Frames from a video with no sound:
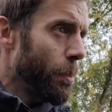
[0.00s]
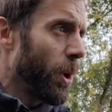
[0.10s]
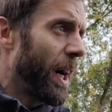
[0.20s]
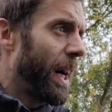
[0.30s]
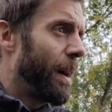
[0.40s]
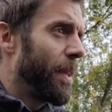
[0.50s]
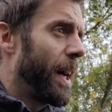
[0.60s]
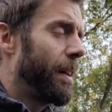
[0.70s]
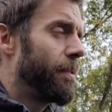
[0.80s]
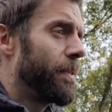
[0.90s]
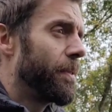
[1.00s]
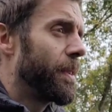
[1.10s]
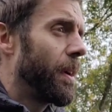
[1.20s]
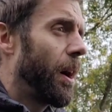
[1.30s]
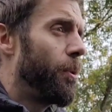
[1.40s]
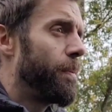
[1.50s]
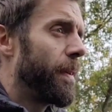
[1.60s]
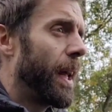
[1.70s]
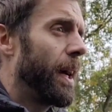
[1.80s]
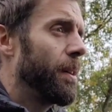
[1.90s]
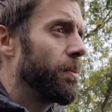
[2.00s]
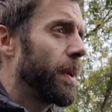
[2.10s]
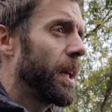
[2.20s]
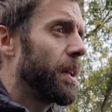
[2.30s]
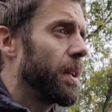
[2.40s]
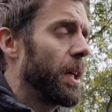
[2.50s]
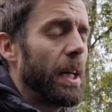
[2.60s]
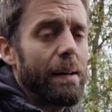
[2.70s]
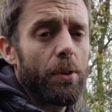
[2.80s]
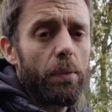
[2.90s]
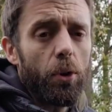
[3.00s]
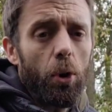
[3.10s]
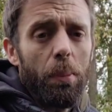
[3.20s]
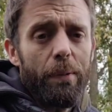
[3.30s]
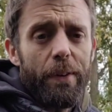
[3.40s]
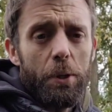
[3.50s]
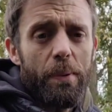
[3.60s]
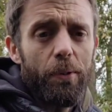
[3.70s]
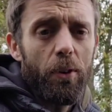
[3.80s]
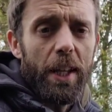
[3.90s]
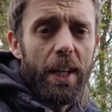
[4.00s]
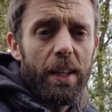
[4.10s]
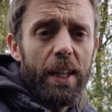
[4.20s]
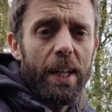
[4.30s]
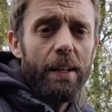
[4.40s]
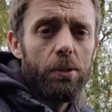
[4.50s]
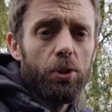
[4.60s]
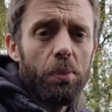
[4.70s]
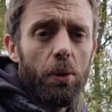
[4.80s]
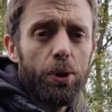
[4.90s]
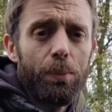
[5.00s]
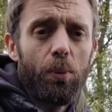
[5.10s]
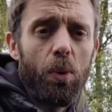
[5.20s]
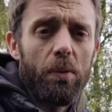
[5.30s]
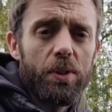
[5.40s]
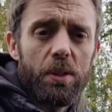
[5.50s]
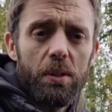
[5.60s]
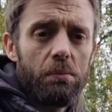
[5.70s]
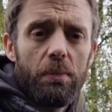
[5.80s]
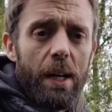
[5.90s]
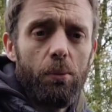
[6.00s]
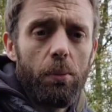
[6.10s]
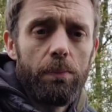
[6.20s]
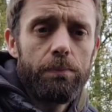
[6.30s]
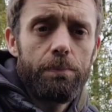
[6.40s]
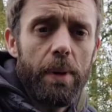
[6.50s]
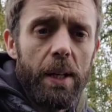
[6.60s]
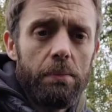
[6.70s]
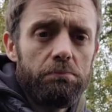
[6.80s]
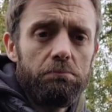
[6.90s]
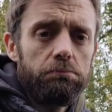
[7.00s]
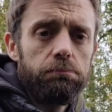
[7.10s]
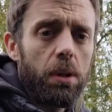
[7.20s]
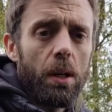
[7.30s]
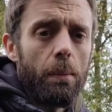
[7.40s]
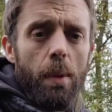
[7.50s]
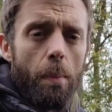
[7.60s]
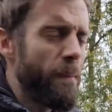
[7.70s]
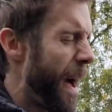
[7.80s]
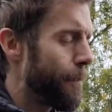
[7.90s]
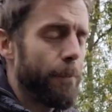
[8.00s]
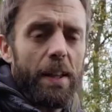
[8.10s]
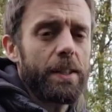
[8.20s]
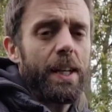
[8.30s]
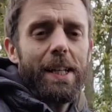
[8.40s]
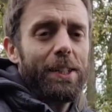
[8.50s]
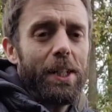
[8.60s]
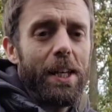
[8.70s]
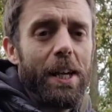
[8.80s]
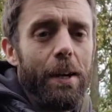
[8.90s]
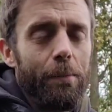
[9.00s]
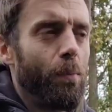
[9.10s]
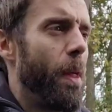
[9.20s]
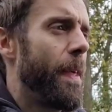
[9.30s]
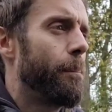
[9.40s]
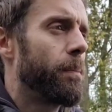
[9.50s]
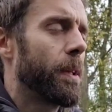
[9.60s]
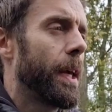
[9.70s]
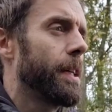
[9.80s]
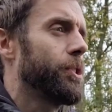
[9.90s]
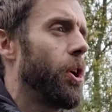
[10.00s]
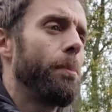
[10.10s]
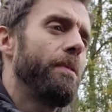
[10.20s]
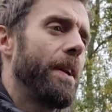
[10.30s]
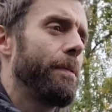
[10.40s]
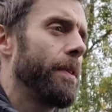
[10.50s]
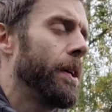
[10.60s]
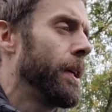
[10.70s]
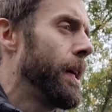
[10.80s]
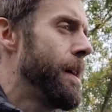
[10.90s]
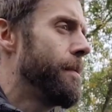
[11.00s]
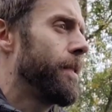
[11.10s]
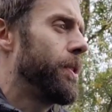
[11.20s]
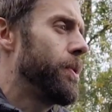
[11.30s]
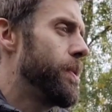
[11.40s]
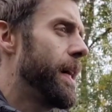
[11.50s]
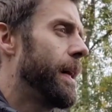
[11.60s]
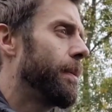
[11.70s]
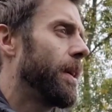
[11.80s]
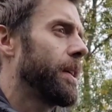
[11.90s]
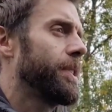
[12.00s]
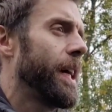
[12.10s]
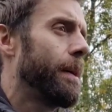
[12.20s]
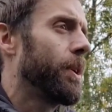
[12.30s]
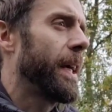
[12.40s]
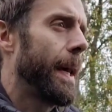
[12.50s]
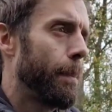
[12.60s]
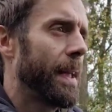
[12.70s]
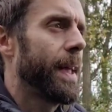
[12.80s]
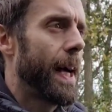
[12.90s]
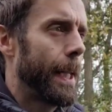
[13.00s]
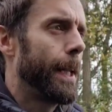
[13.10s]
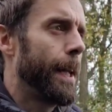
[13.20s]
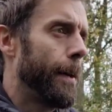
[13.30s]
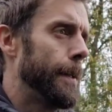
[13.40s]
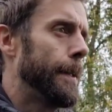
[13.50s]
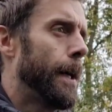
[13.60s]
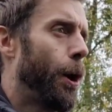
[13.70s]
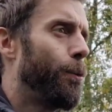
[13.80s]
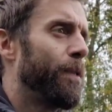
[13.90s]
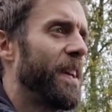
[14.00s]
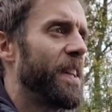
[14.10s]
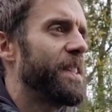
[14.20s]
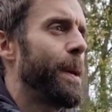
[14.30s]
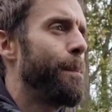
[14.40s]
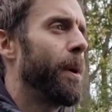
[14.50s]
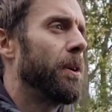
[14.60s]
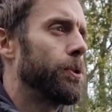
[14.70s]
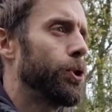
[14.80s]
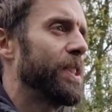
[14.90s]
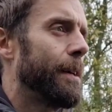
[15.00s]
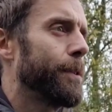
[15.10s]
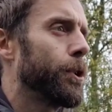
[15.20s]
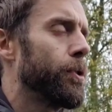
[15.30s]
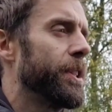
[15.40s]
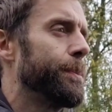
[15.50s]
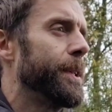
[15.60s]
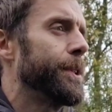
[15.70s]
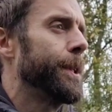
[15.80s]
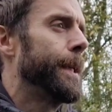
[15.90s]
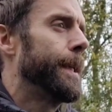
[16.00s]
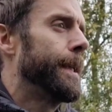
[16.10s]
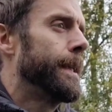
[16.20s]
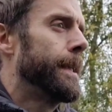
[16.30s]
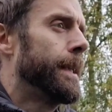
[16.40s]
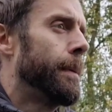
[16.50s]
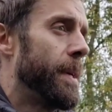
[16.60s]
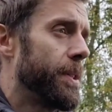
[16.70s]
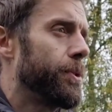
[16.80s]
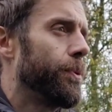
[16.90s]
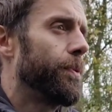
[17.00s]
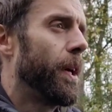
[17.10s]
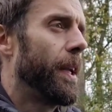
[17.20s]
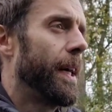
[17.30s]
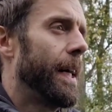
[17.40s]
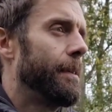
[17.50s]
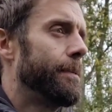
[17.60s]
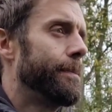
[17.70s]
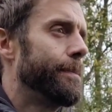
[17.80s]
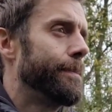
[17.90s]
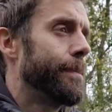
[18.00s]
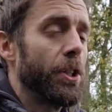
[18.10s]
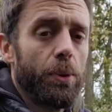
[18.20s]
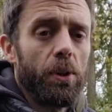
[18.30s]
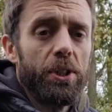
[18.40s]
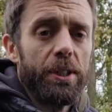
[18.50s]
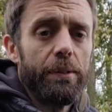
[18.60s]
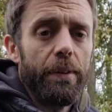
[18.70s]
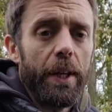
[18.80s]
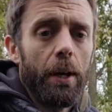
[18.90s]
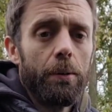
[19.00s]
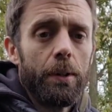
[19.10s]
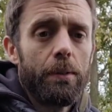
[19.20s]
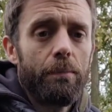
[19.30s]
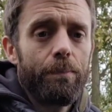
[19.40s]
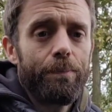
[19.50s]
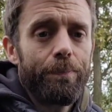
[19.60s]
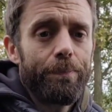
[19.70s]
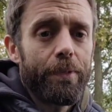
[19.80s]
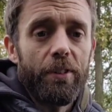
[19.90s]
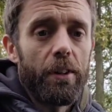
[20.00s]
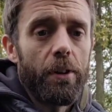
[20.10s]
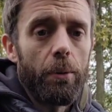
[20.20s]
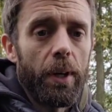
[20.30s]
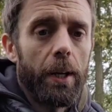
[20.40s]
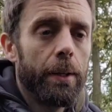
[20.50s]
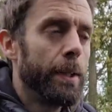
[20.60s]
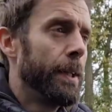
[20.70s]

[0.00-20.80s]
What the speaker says: put it out there, and hopefully we can have another couple of fish before the end of the year, some notable ones, and that will be a fantastic year, and then kickstart me ready for the new year. Like I say, I'm going to get back down linear hopefully in December, just after Christmas. Missus will find out when she watches this video, because I ain't told her yet.